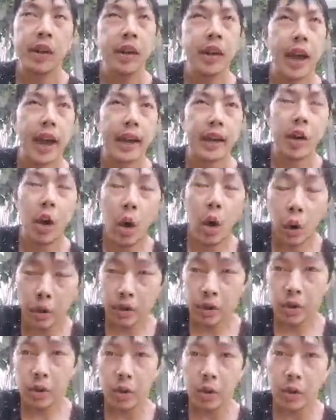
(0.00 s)
And
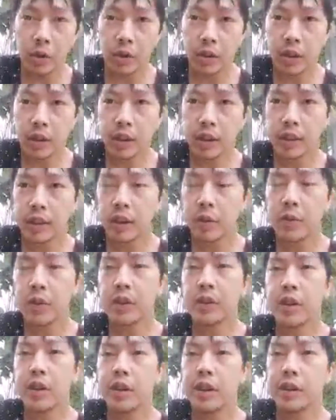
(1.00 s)
also, the
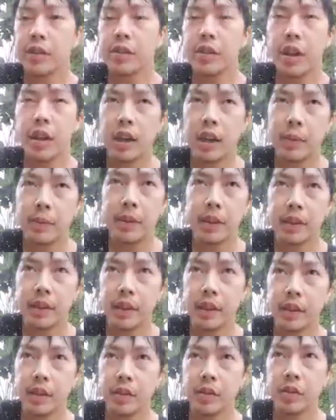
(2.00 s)
return is not limited
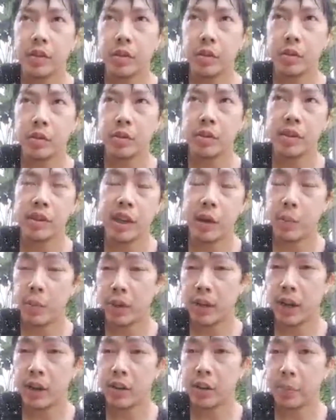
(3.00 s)
to sub
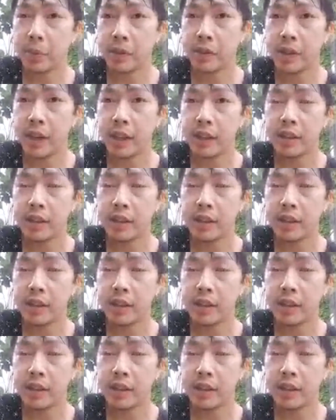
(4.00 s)
100%.